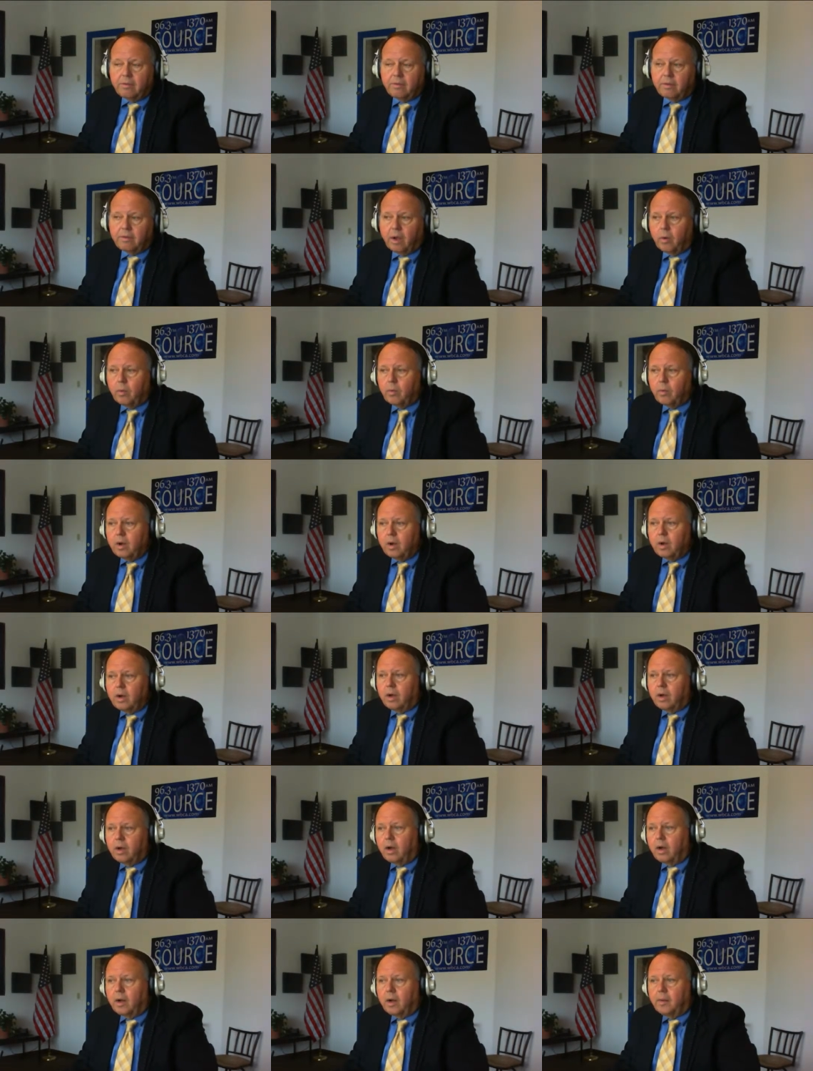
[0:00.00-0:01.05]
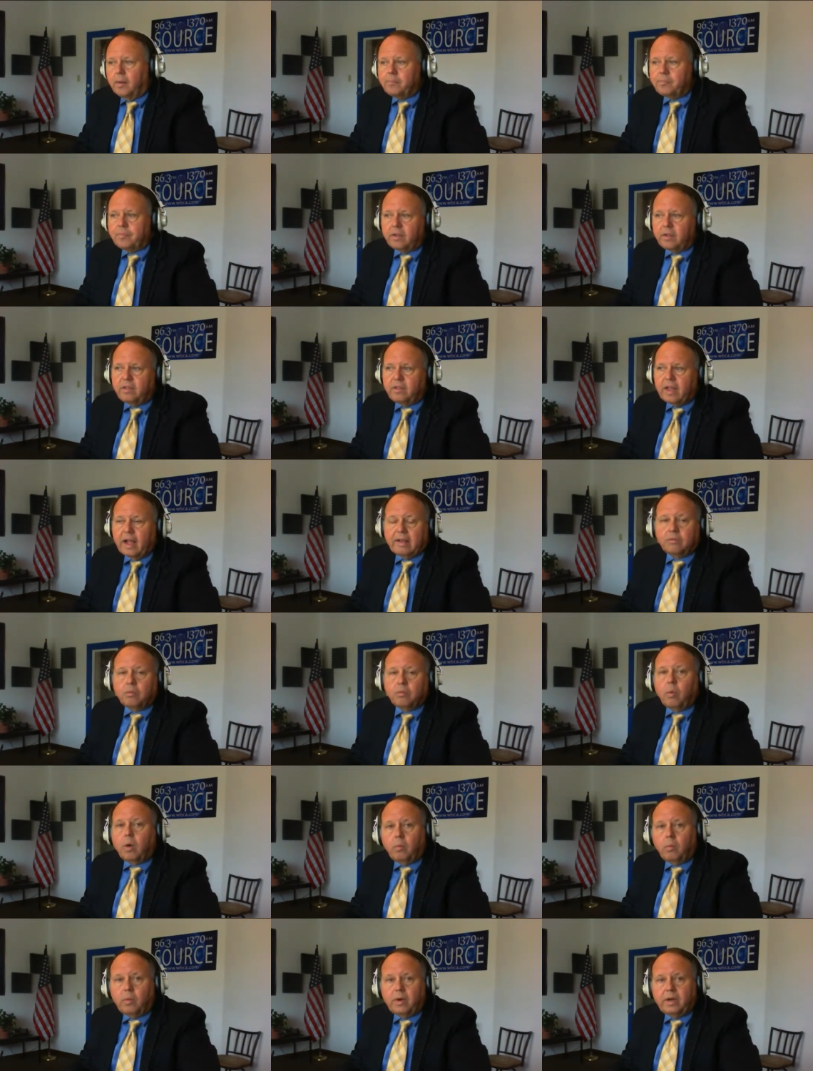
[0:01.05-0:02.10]
so uh, that's
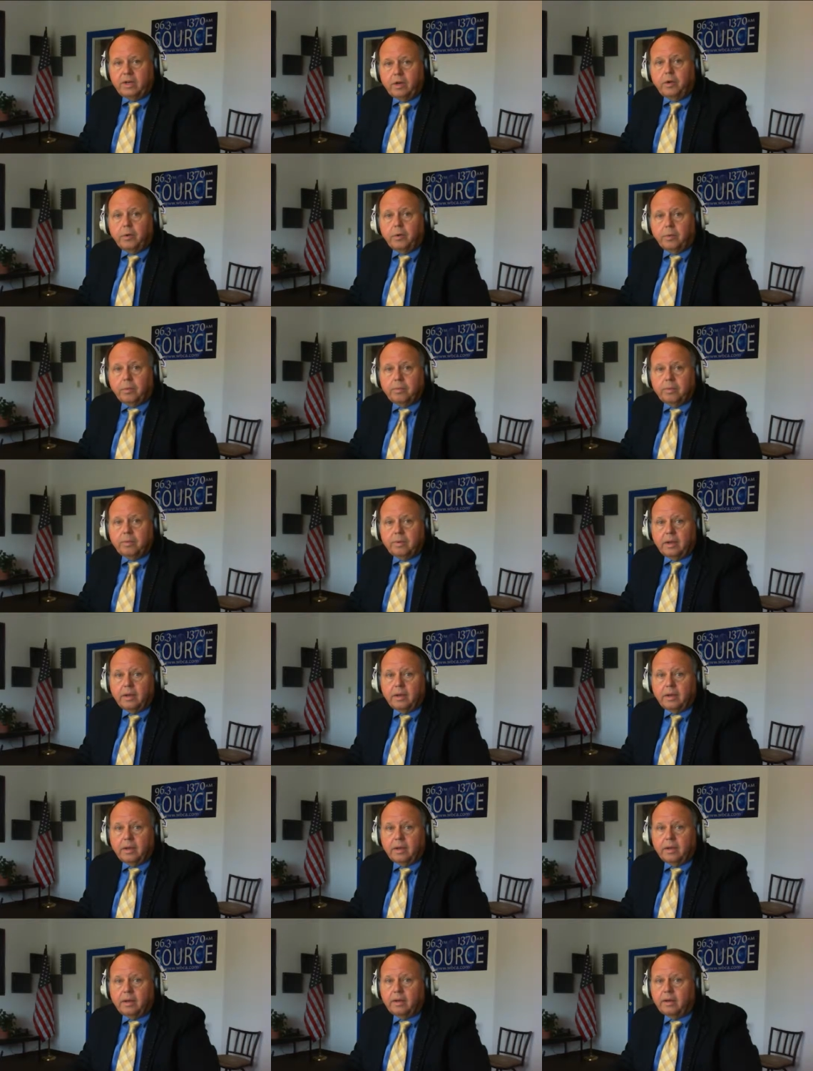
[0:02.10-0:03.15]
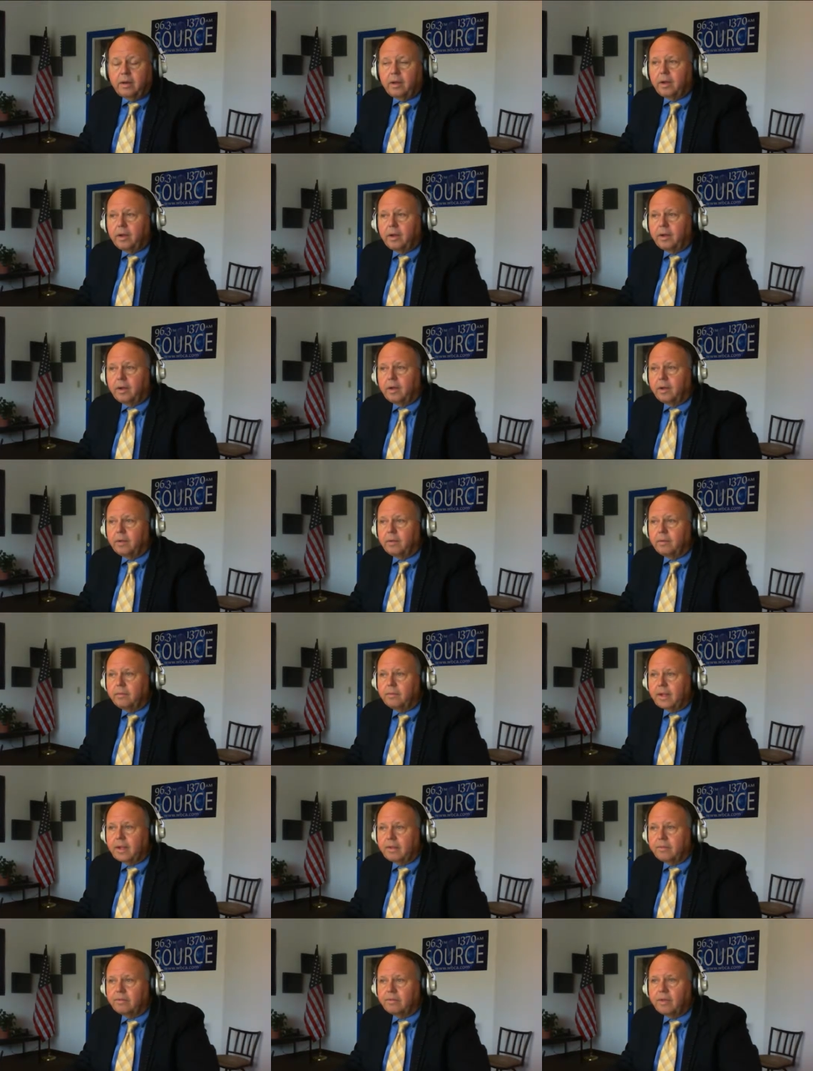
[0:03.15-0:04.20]
what we do. And uh,
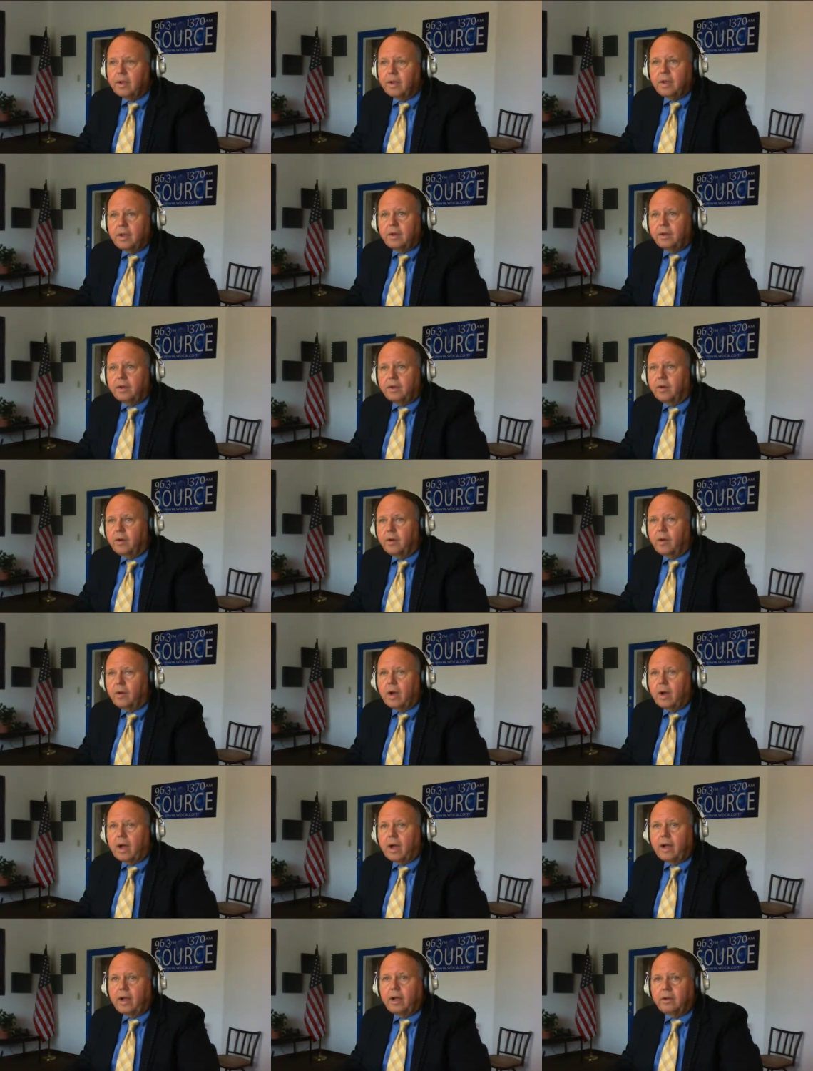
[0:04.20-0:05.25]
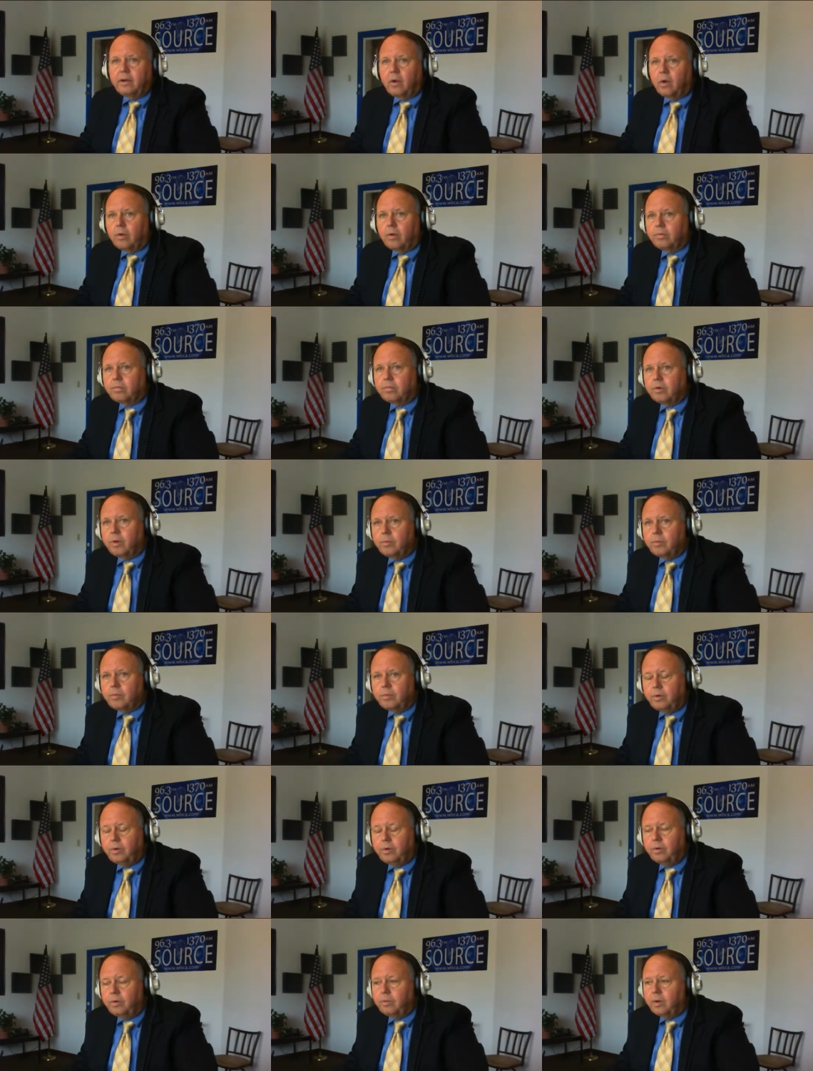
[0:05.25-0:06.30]
that's, you know, I also
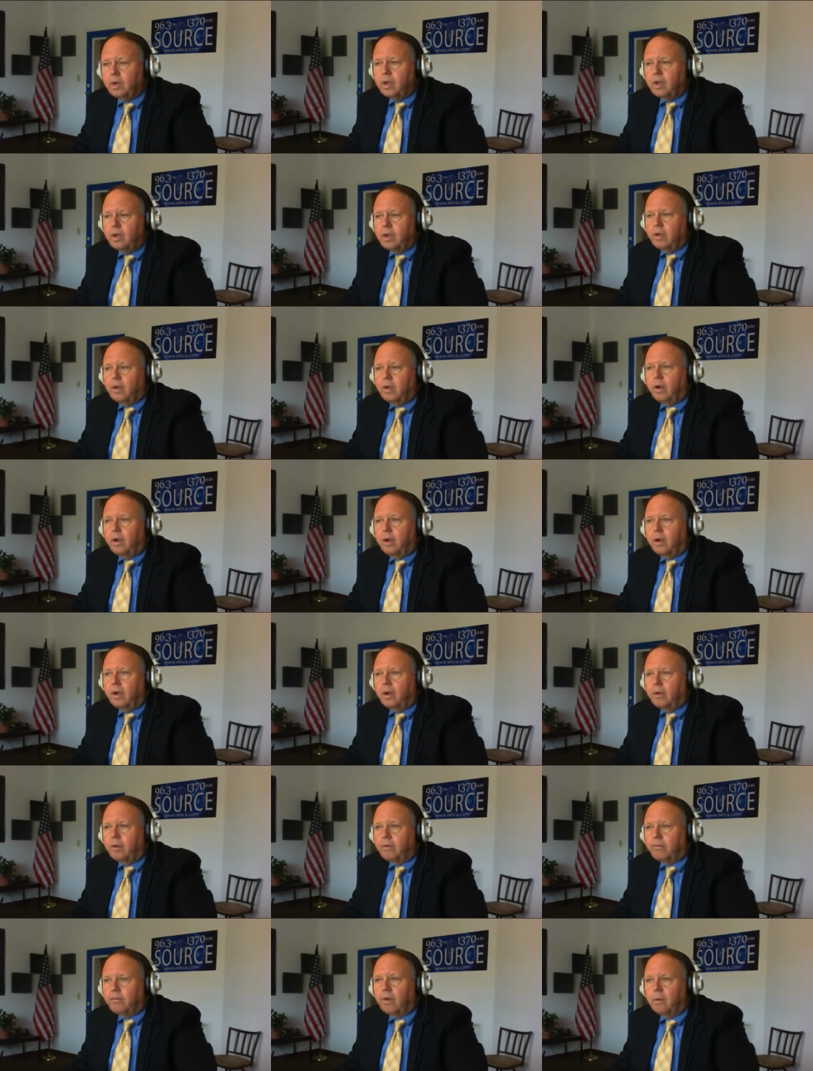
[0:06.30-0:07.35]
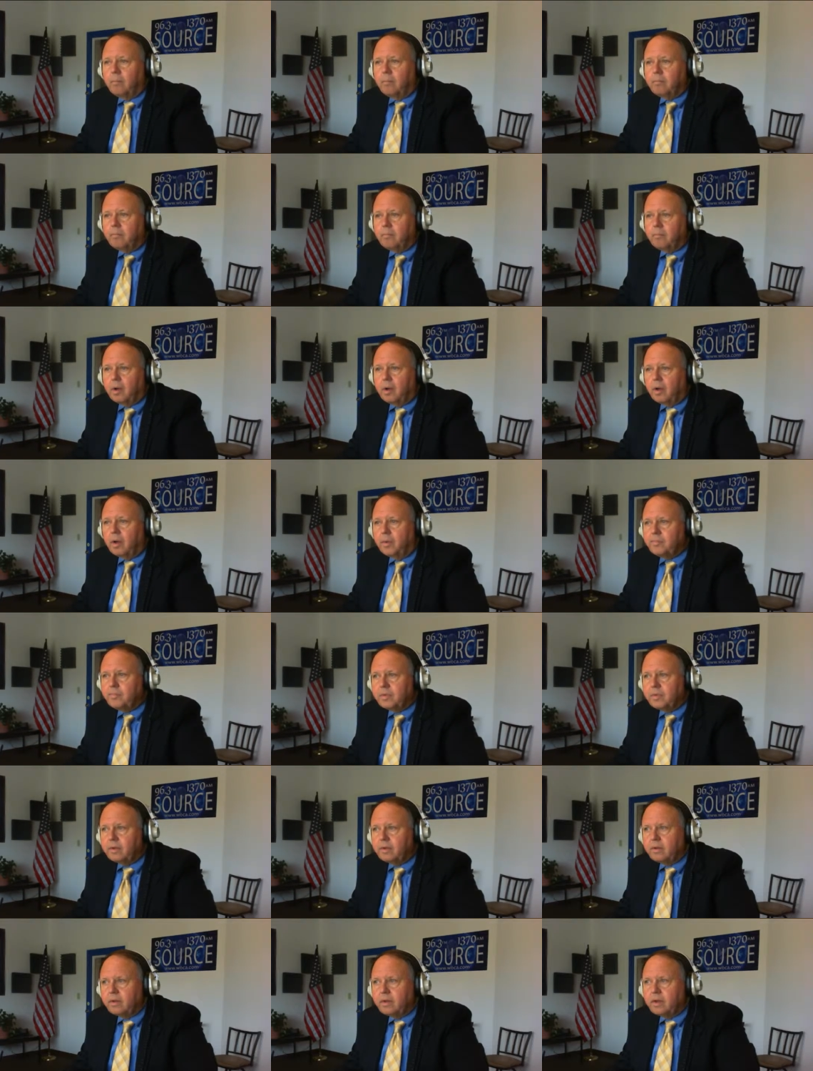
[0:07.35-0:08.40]
do uh, some uh,
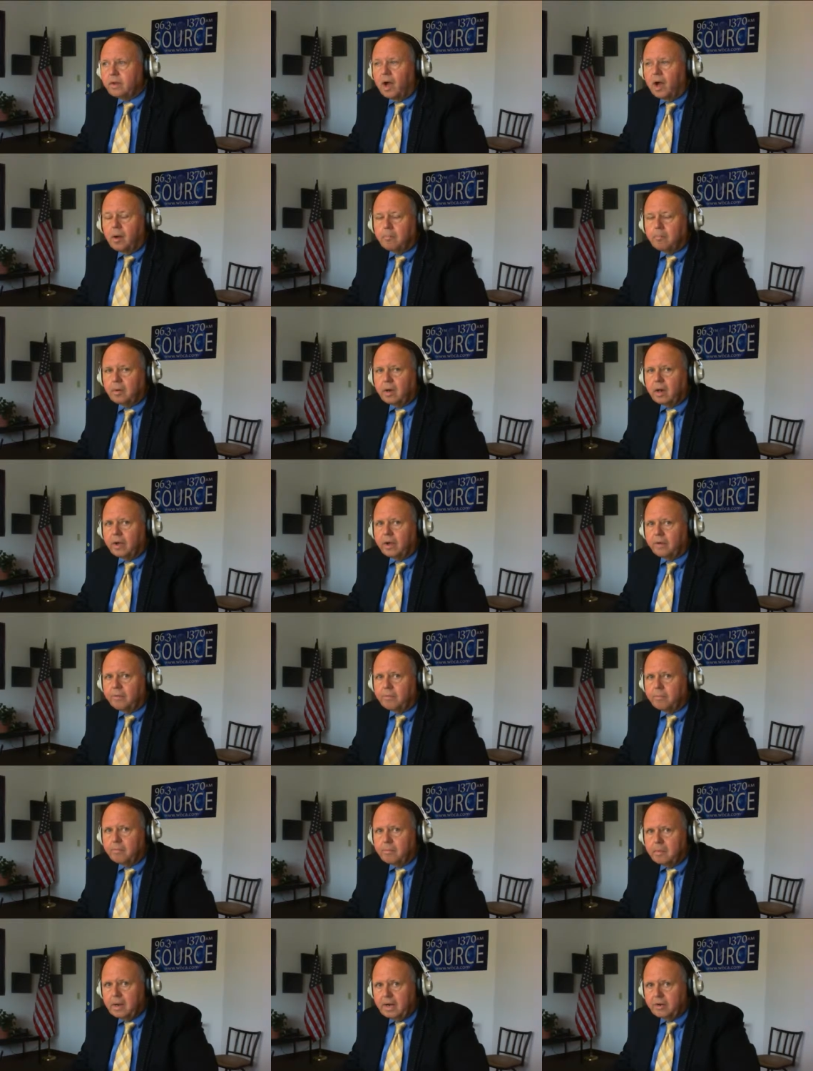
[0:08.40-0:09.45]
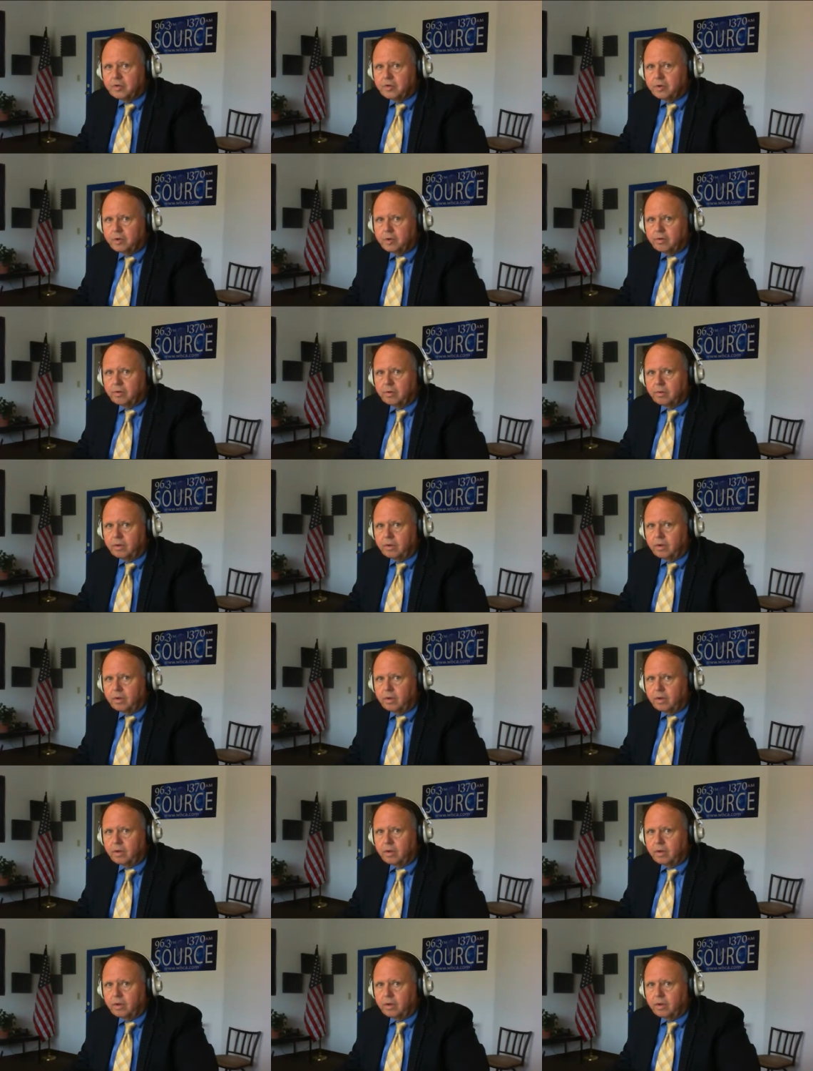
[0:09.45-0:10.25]
complex major